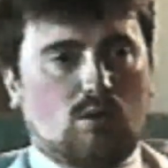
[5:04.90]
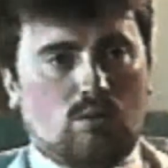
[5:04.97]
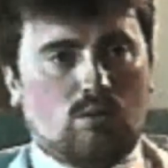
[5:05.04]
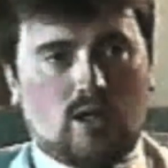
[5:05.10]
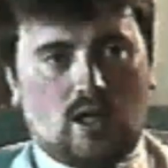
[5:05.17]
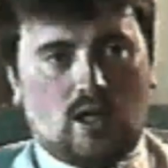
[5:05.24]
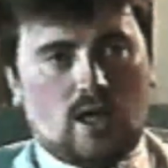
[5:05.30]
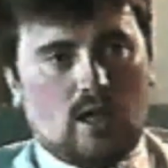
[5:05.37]

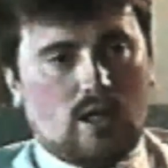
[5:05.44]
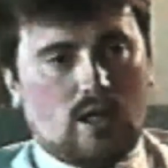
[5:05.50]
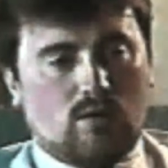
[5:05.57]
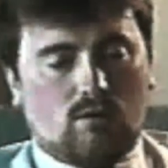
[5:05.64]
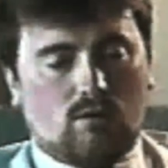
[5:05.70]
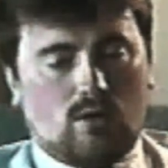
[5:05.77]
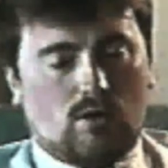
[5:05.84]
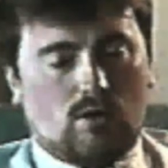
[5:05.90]
EA
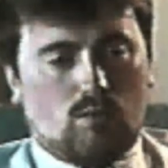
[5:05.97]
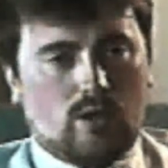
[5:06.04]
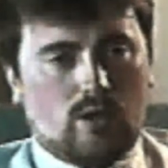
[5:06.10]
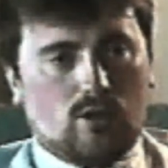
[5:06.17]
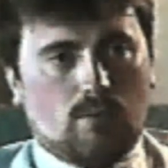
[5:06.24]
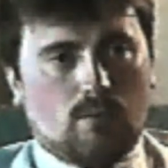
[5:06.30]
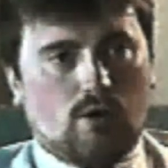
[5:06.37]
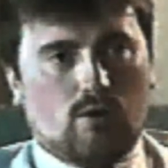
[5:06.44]
and
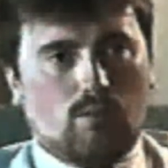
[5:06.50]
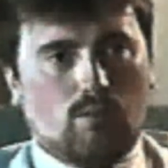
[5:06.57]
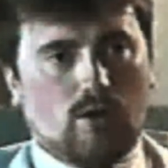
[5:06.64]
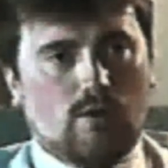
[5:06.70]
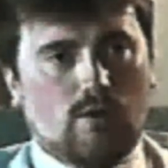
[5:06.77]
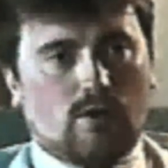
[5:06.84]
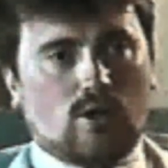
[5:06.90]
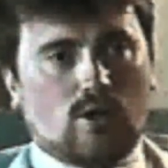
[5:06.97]
Wing Commander and
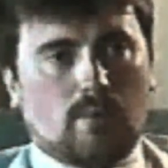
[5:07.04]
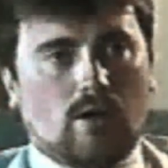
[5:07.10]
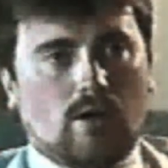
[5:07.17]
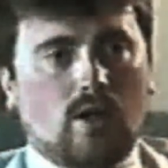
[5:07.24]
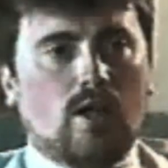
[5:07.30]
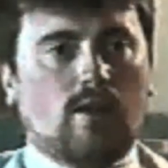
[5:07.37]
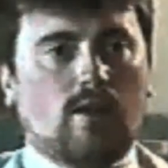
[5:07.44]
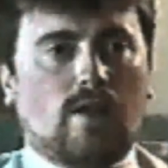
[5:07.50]
whatever coming out,
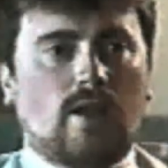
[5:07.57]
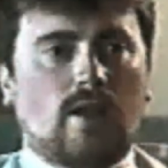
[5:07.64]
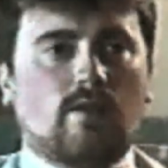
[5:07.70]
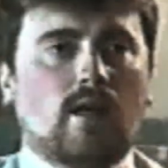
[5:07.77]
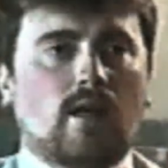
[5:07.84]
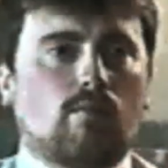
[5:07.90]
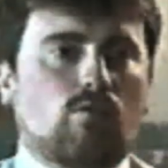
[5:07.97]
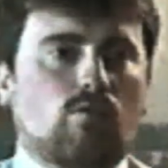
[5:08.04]

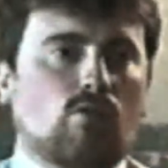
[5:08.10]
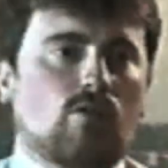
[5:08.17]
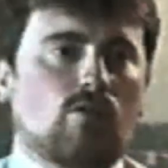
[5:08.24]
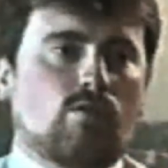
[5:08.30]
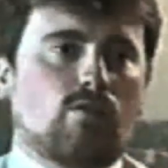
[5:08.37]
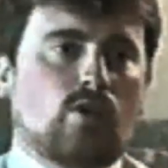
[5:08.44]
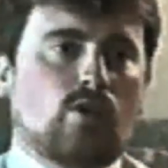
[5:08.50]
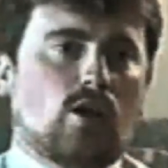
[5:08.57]
that sort
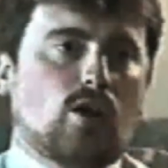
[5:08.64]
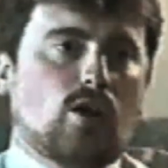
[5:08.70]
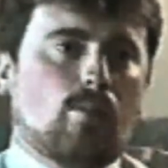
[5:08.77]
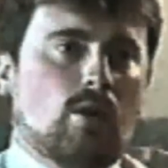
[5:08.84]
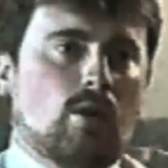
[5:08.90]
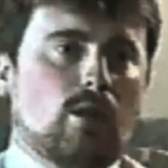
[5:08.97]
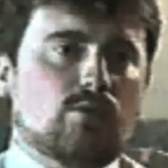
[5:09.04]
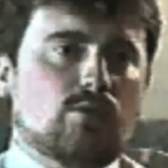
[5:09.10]
of
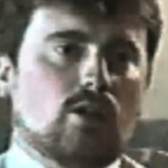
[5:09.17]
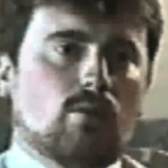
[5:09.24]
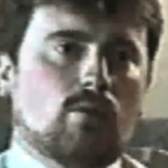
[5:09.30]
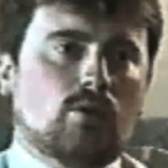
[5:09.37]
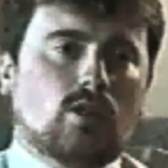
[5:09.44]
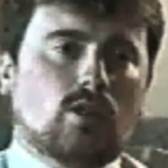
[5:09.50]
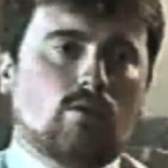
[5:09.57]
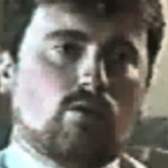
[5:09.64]
helps a lot
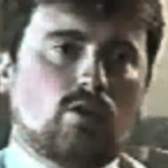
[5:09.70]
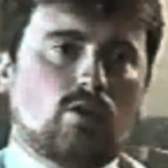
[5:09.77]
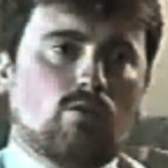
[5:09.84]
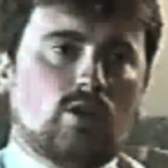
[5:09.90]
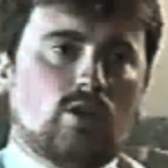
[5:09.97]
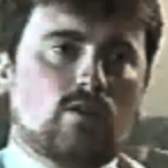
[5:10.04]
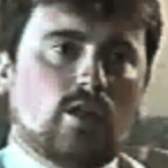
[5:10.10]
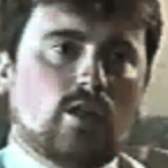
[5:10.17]
with the
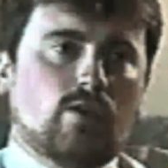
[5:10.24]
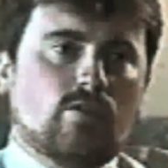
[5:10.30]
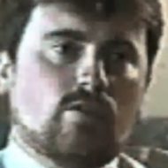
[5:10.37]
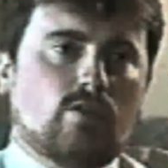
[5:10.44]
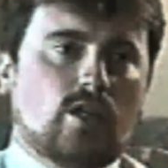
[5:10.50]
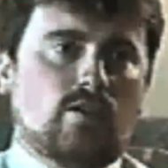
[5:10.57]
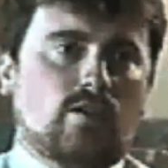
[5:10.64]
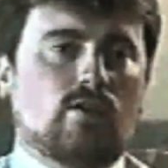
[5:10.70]
retailers,
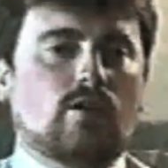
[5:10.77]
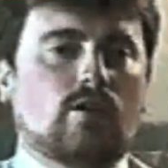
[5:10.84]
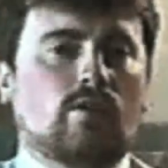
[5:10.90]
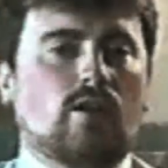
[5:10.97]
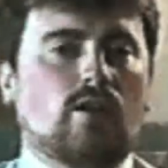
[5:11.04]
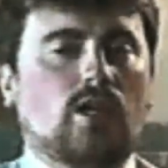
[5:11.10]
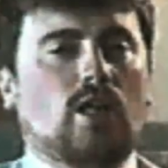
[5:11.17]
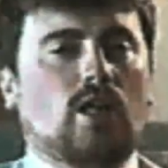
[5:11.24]
and they
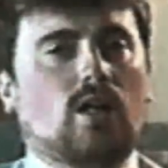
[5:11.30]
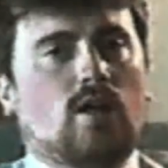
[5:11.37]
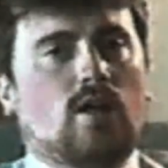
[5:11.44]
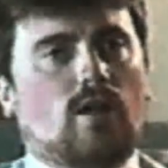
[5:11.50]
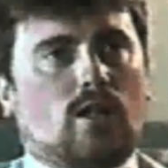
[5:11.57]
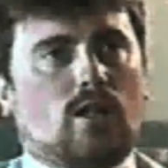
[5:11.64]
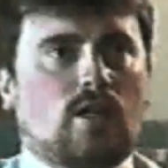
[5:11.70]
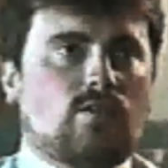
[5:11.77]

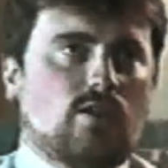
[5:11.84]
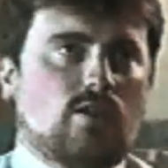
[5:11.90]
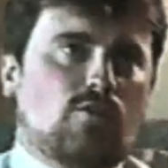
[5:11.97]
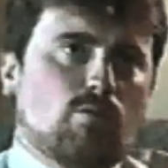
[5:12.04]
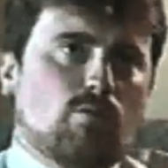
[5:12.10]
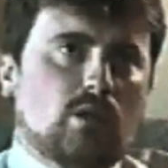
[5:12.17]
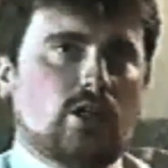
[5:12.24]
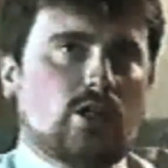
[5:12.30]
see
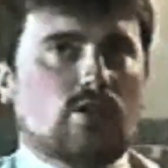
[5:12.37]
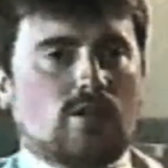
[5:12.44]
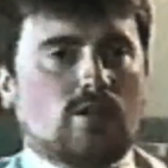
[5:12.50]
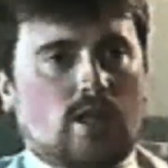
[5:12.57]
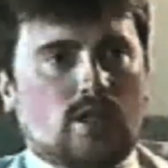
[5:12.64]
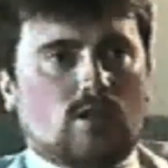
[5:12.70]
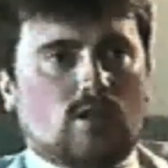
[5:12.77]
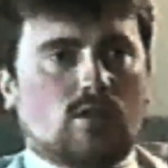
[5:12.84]
familiar
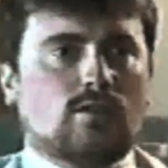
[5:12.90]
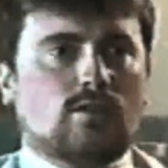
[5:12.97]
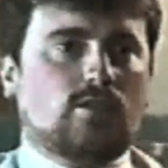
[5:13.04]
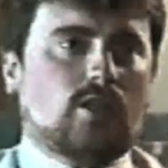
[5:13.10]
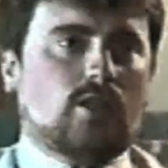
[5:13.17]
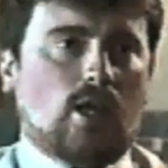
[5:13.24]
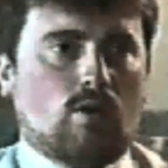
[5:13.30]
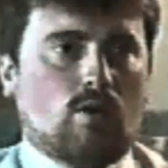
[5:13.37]
titles
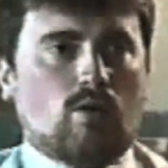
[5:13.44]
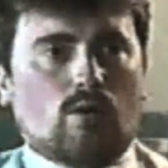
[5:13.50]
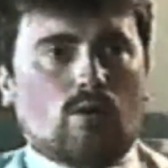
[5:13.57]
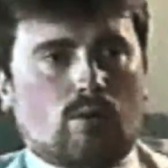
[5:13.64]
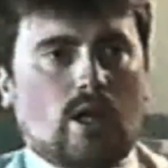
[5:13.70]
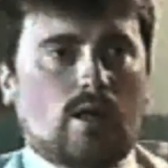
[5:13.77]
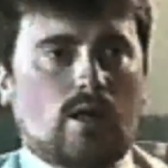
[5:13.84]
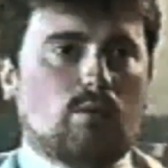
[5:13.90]
and they go, oh,
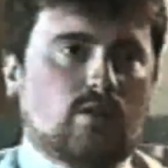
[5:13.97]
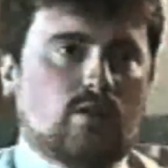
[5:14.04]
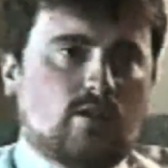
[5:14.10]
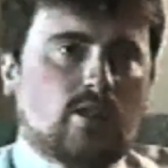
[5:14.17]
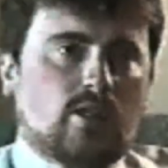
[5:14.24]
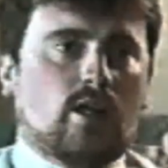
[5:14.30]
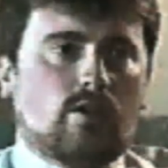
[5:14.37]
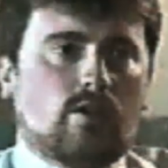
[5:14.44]
okay, we'll
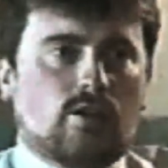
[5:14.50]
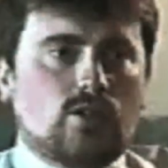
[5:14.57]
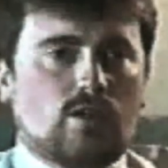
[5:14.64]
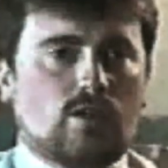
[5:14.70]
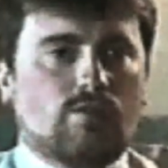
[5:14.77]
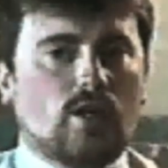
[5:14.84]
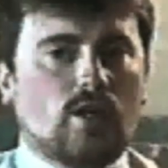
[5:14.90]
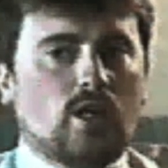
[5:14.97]
stick that on the
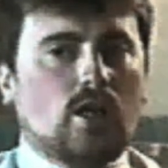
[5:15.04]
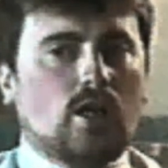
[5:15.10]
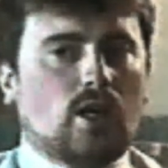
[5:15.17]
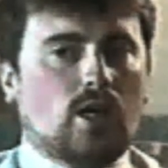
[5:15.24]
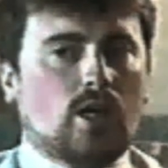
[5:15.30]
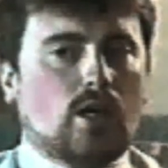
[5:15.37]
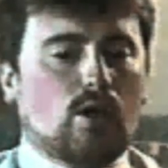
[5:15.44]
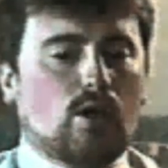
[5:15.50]
shelf.
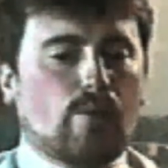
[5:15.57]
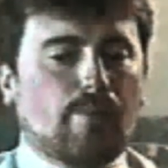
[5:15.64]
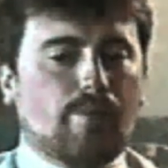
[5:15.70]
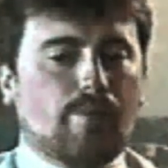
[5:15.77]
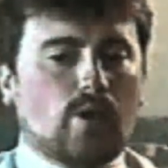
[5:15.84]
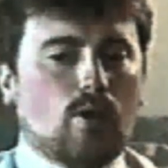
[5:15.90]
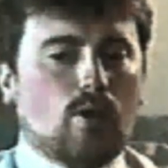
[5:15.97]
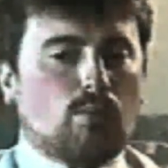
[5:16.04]

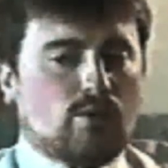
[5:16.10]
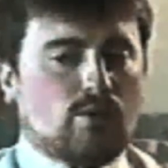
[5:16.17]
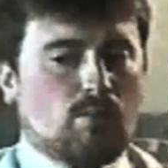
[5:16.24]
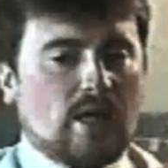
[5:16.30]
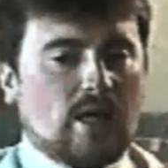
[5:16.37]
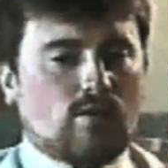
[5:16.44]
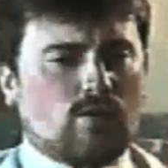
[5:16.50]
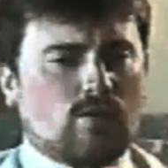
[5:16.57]
But
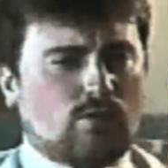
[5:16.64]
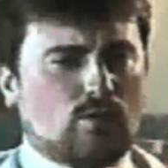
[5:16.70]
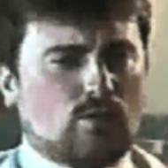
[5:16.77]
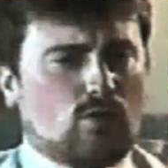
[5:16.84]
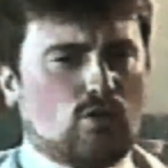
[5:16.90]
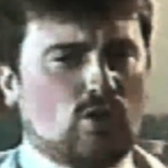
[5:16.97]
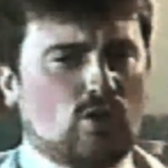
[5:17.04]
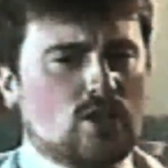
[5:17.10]
Mac software
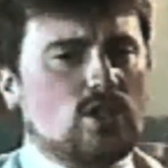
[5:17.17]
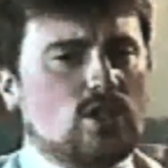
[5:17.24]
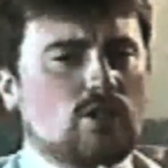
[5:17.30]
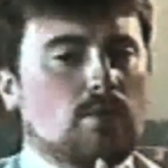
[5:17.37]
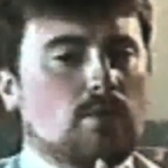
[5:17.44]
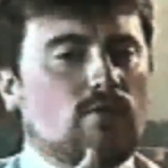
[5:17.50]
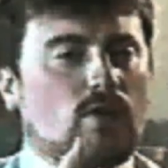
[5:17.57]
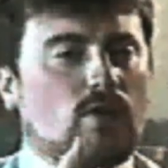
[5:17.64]
traditionally
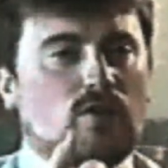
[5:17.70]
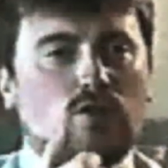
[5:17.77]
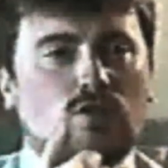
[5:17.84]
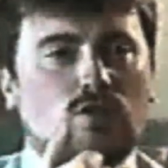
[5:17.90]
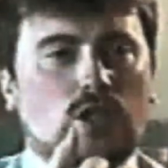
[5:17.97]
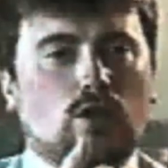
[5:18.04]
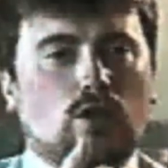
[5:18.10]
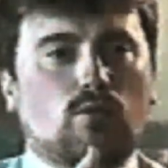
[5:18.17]
has been very
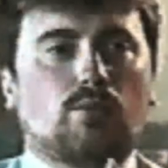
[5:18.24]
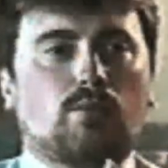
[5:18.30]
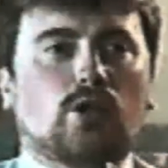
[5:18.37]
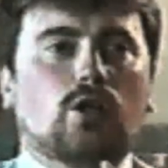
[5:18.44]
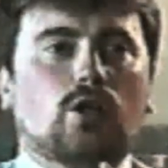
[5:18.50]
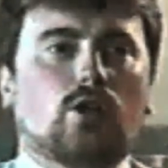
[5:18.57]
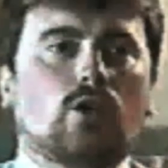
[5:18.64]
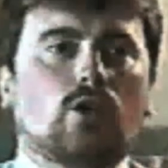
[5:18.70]
slow
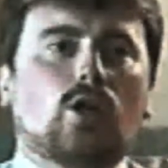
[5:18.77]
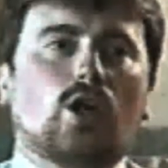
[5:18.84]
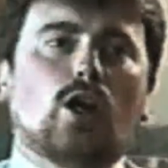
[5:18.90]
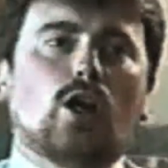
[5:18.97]
burn.